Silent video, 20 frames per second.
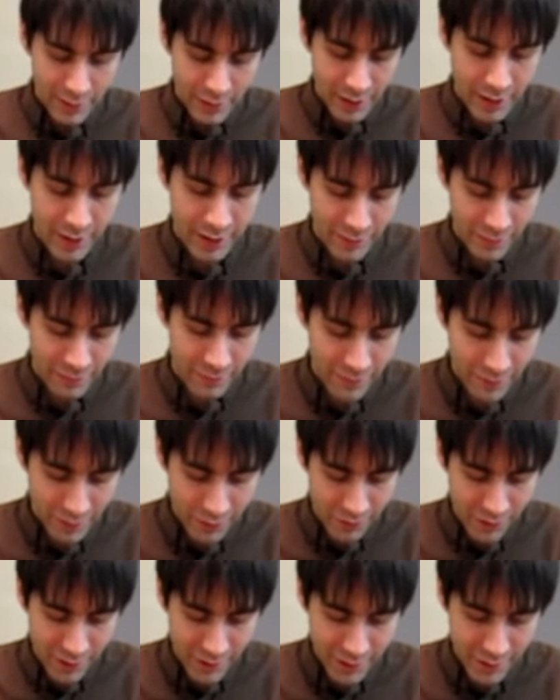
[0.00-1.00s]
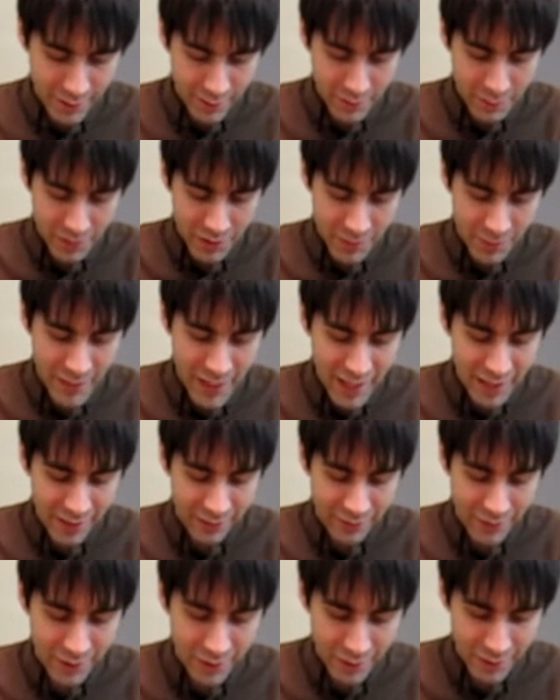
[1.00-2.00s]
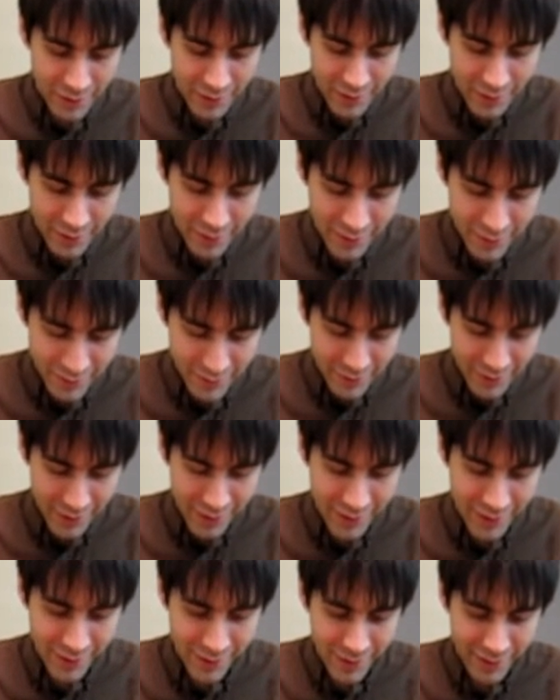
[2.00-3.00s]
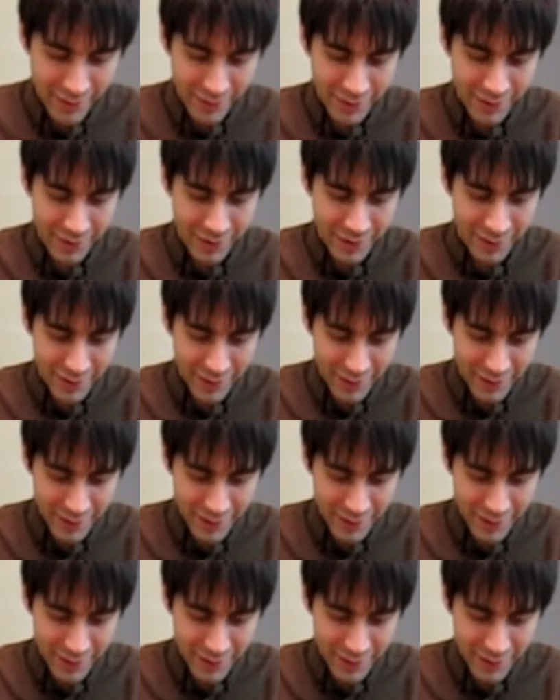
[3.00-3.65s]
kind of using the back of your stone, your